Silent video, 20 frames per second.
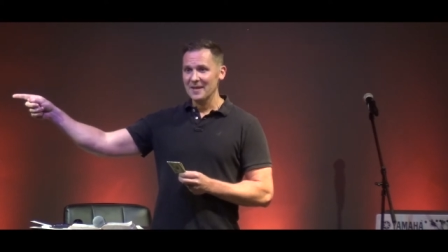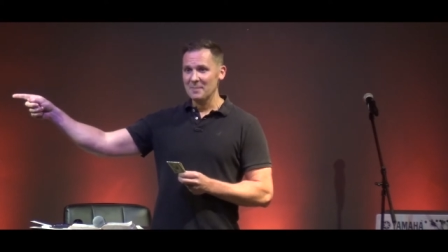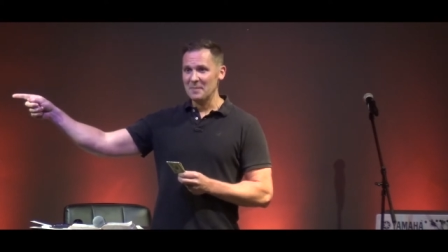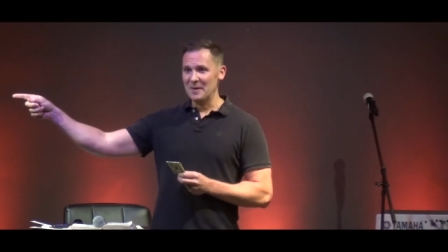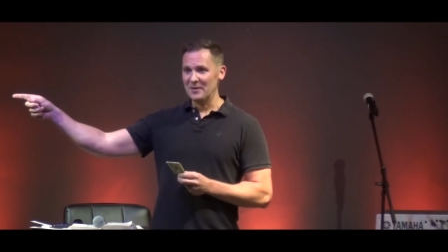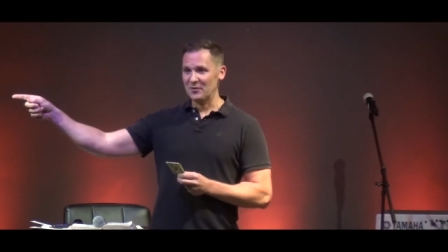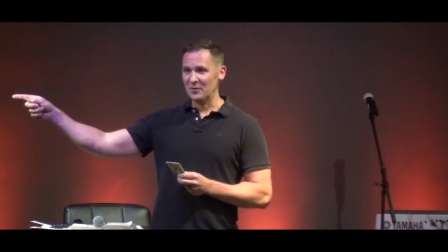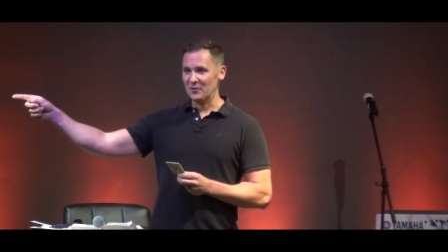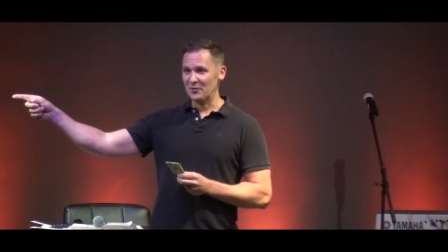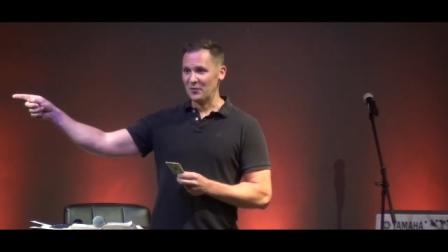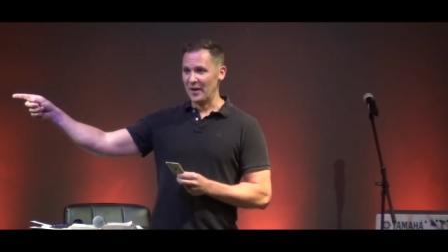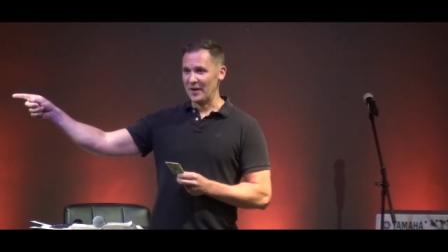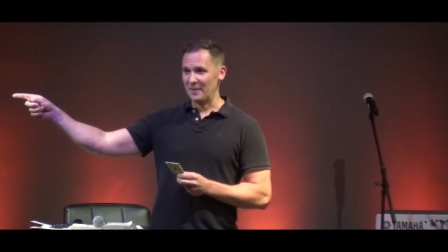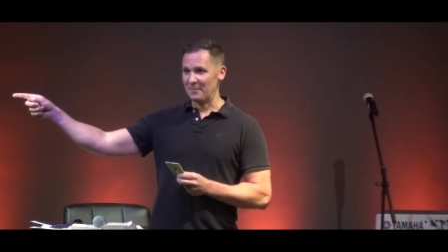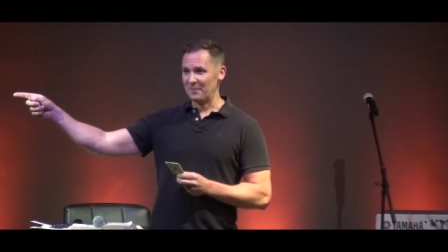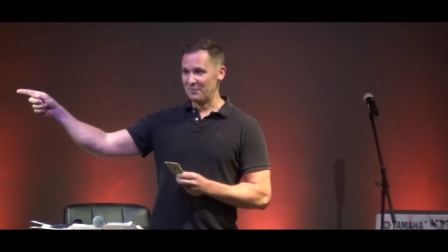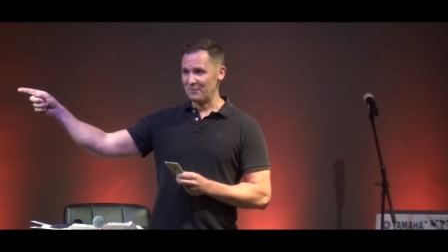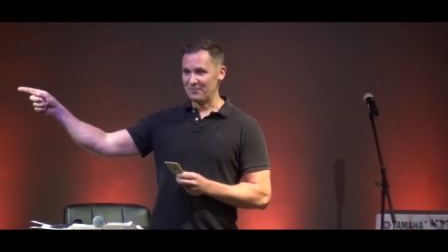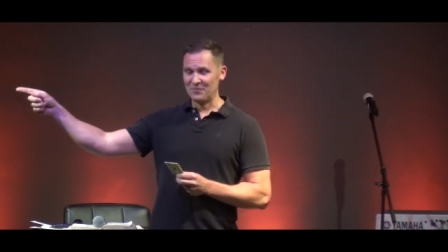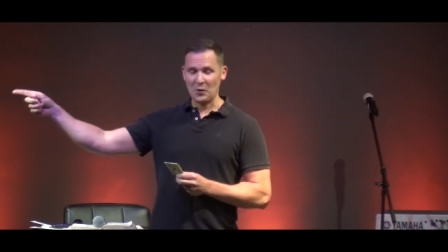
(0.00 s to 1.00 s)
It means there's
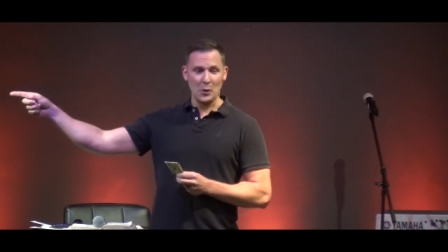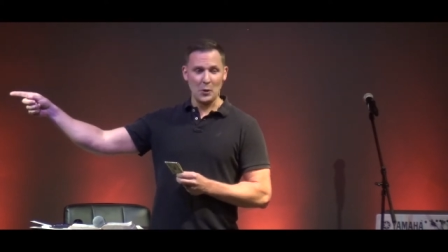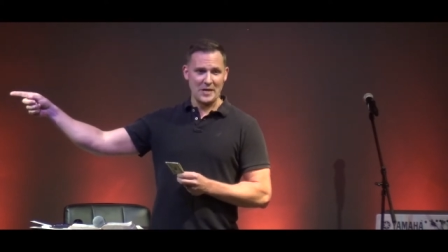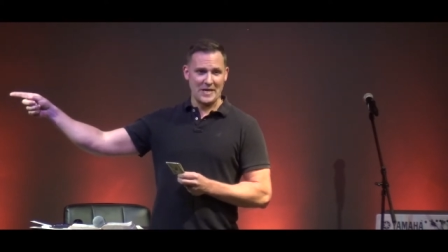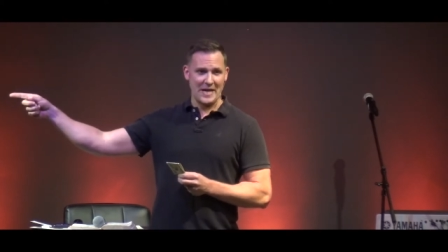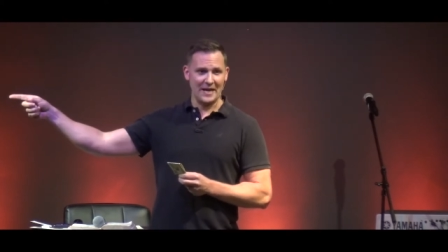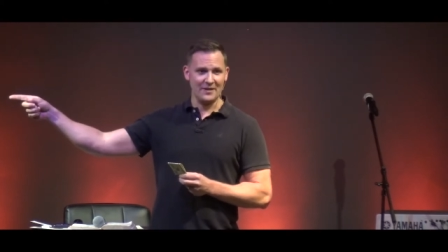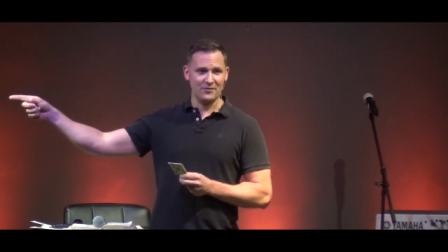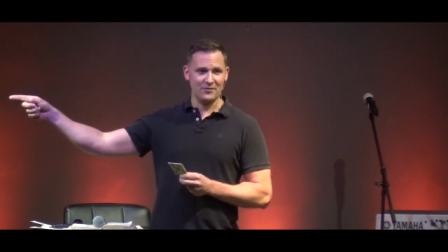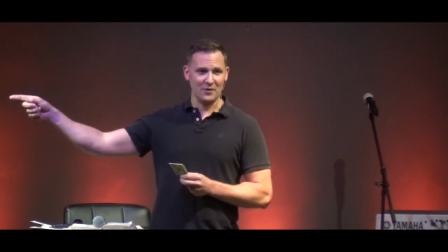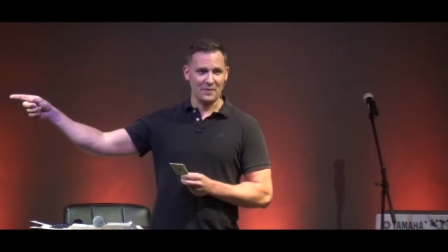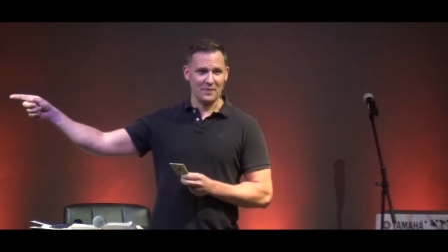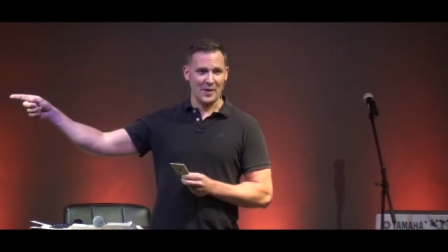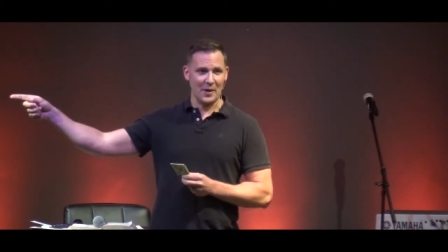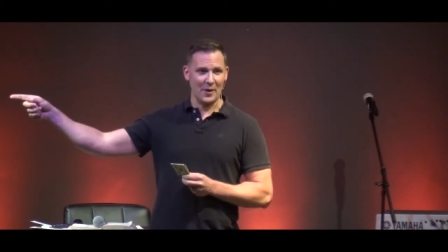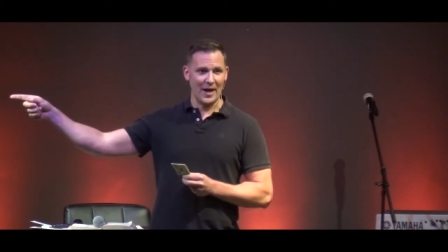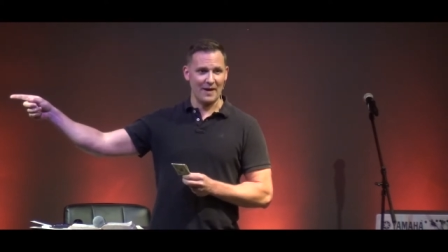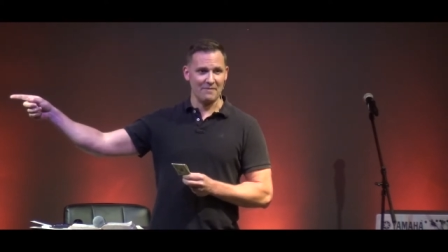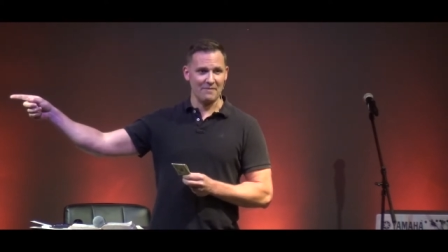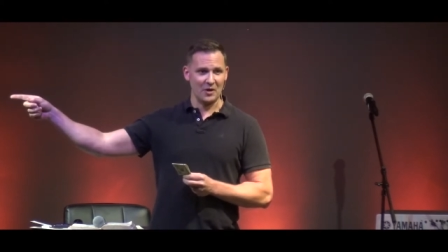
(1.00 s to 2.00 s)
like 30 kids over
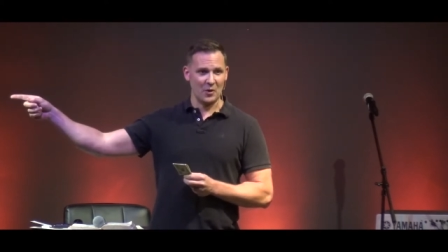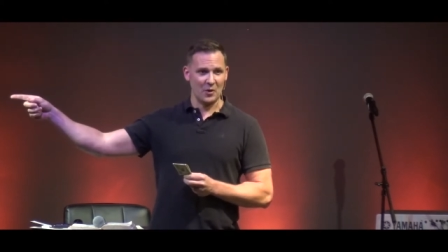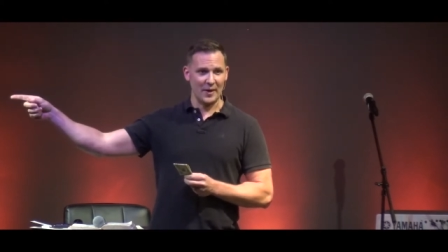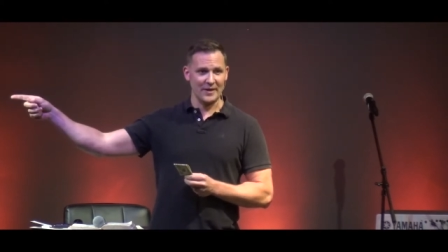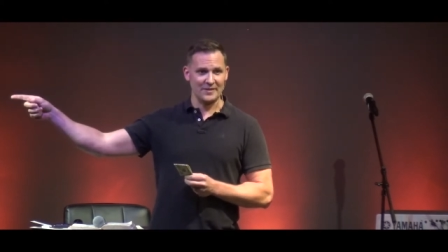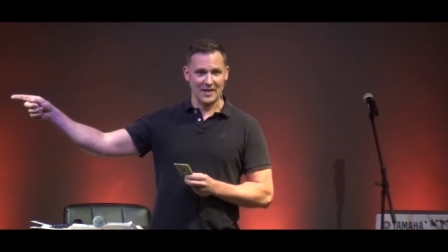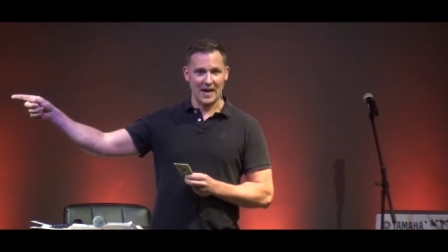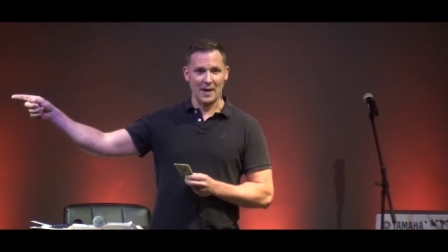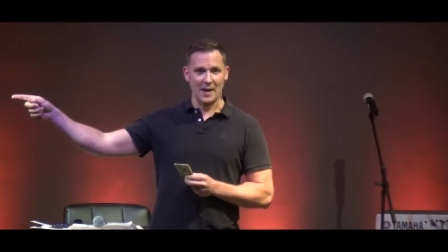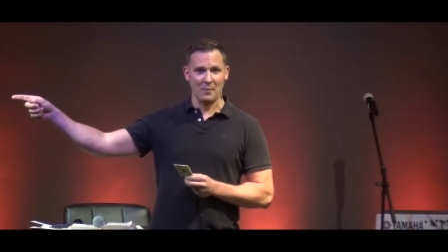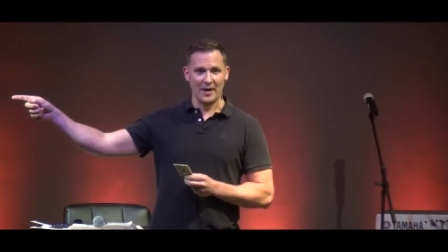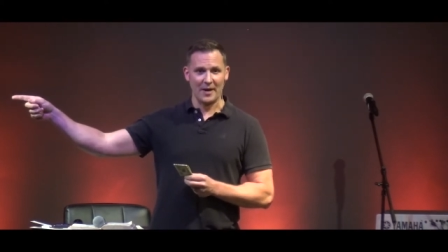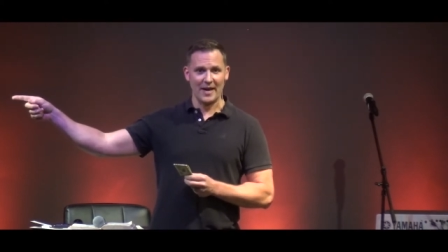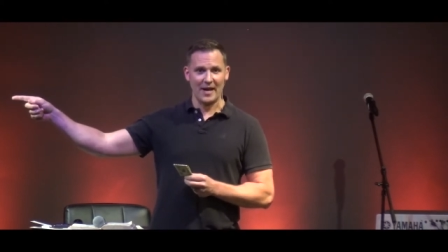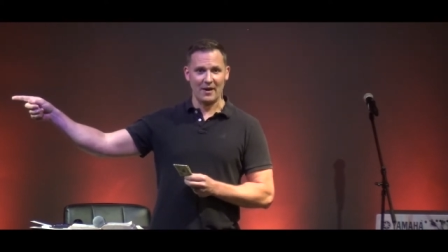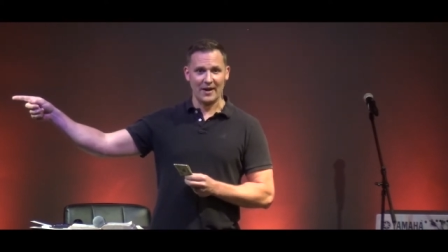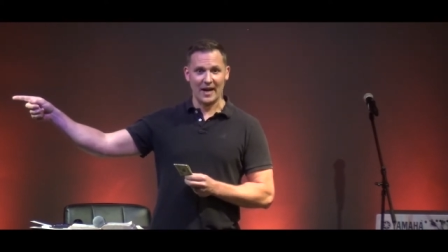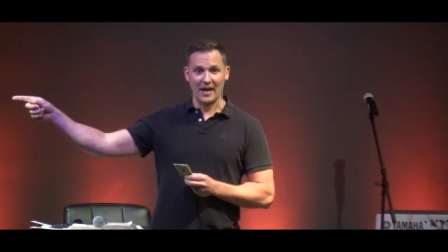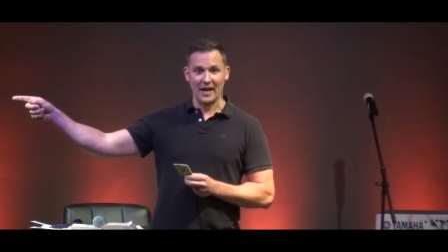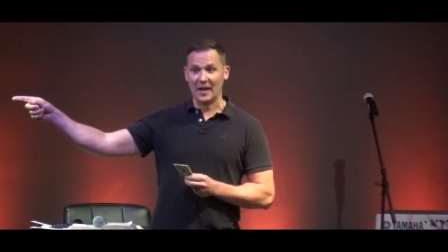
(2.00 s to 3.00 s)
there having a great time right
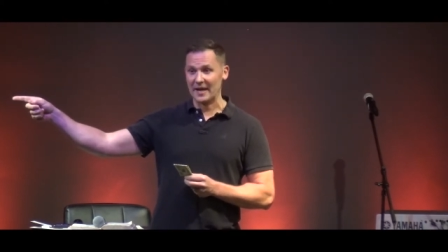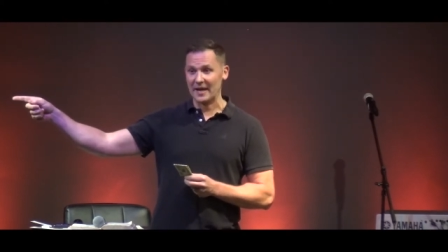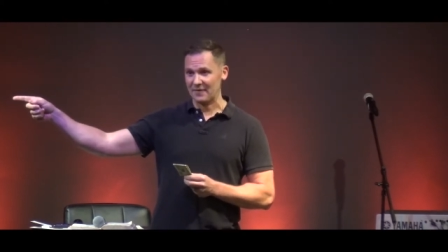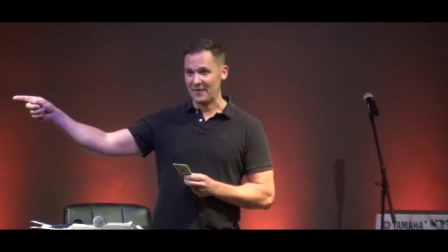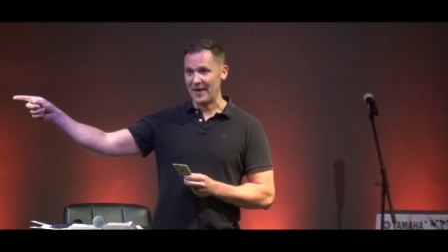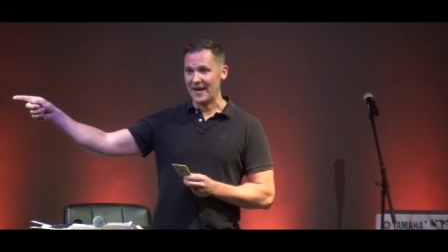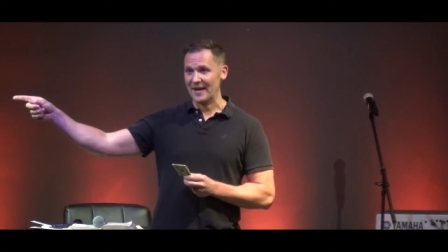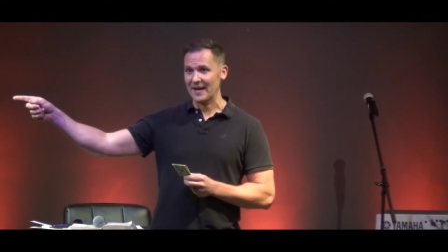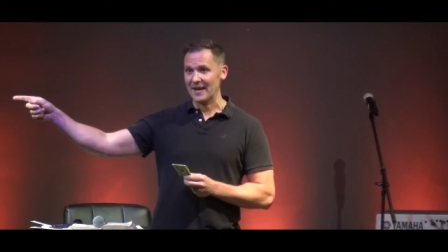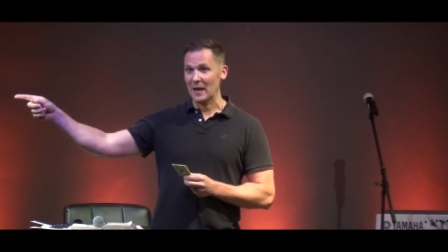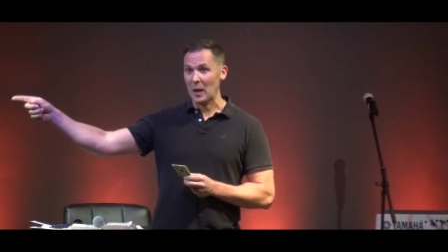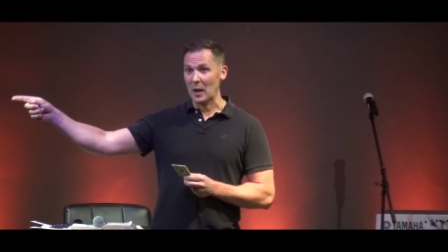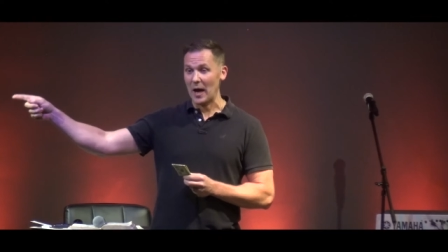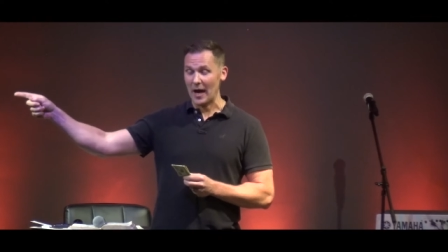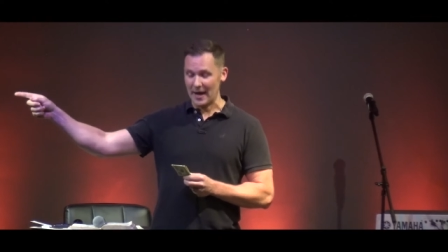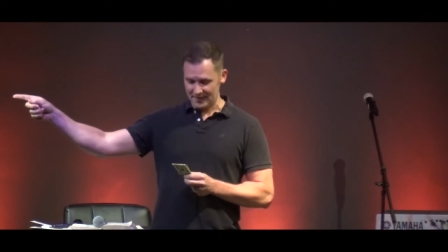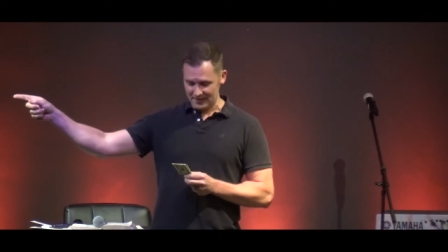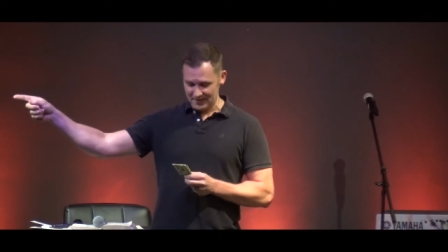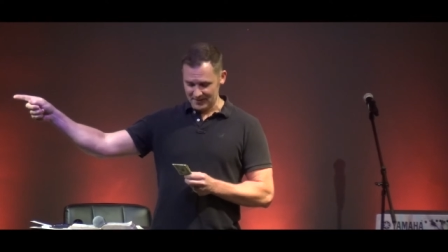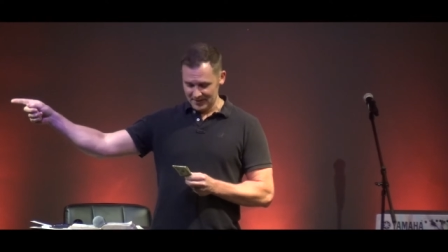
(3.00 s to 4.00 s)
now, and I like that a
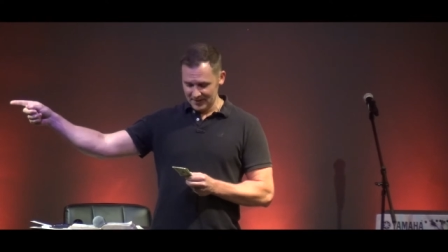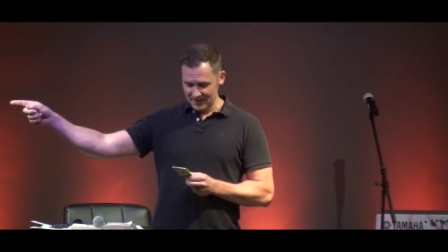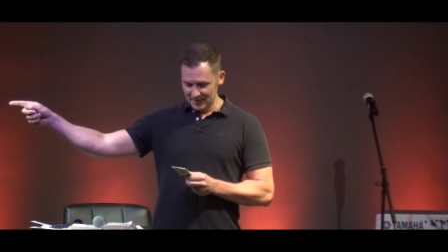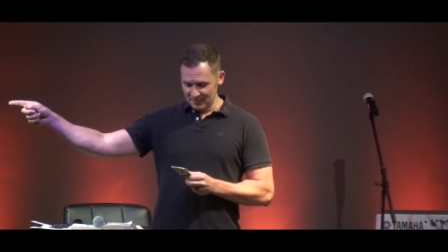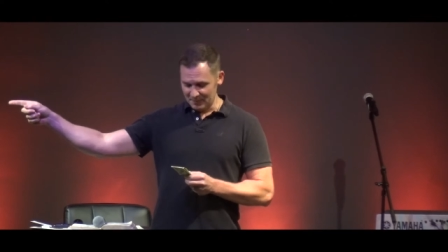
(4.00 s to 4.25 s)
lot.